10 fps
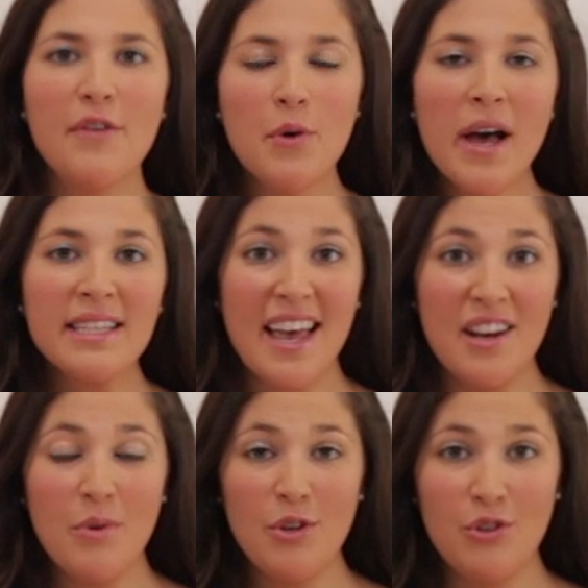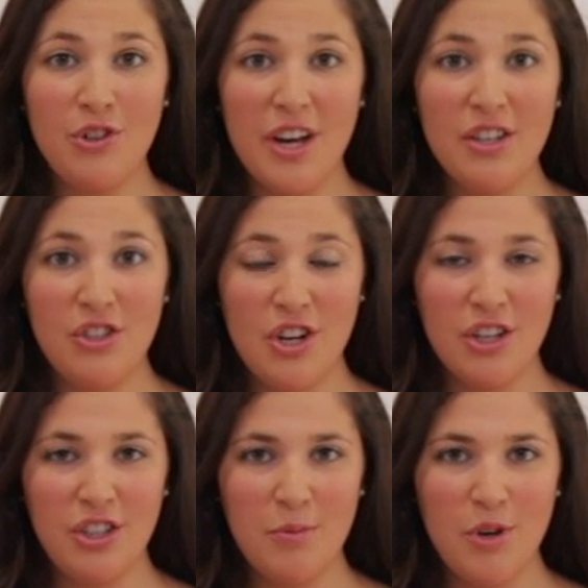If you ask anyone who's tried these
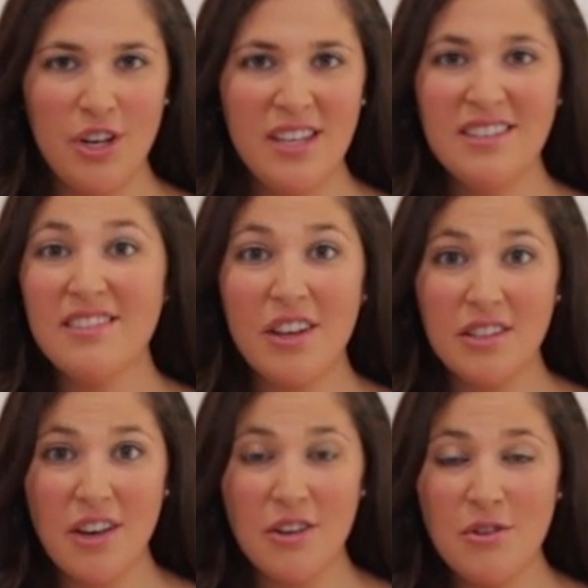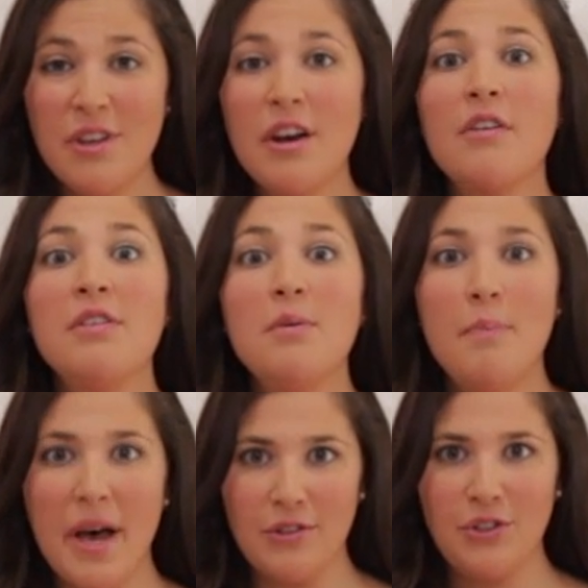chocolate chip cookies, they'll tell you they are the
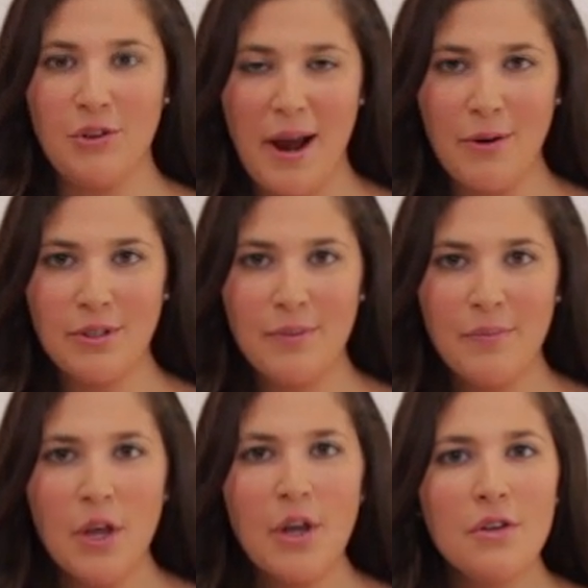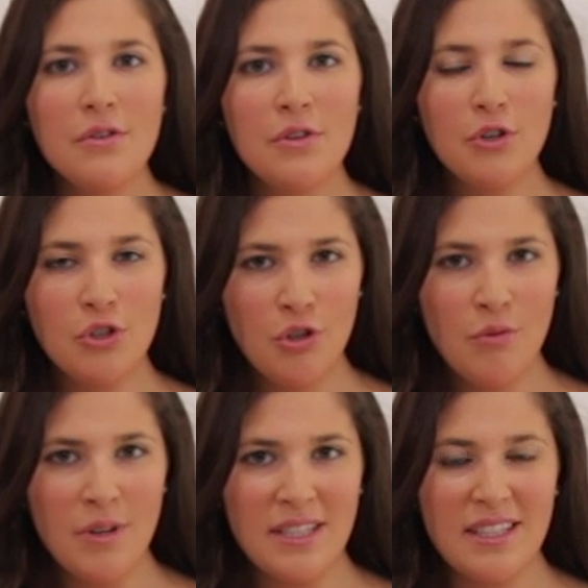best around. There are
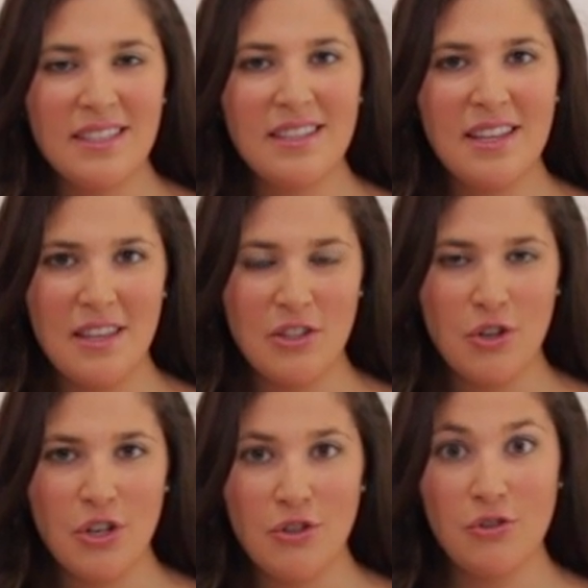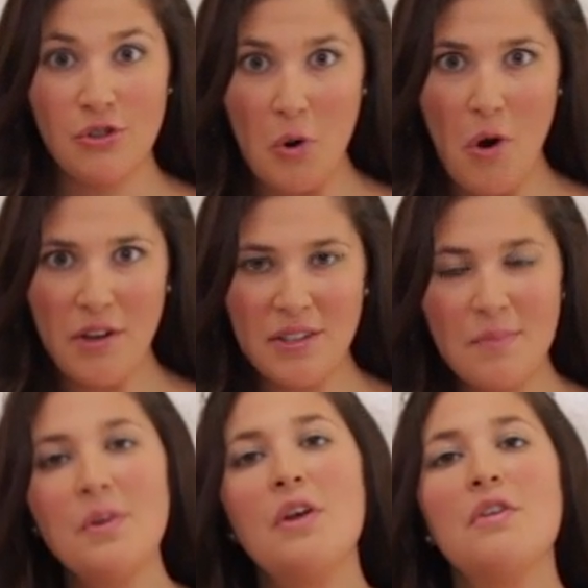two reasons that these cookies are so
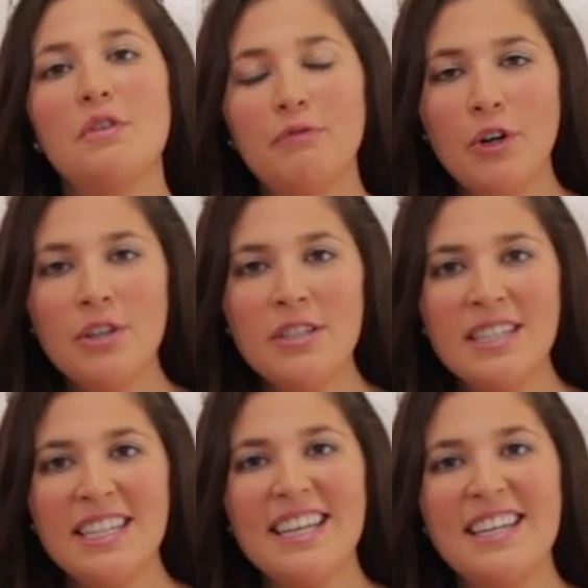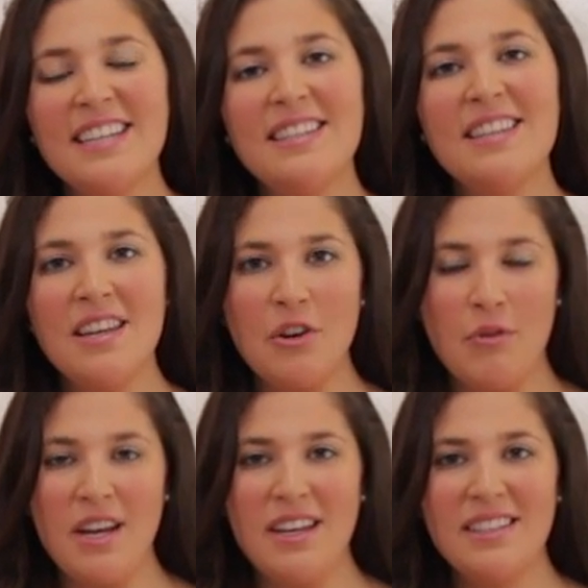awesome. The first is the
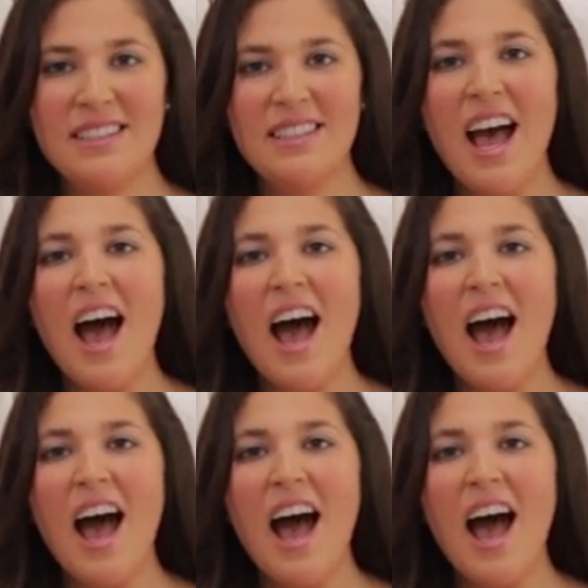ingredients.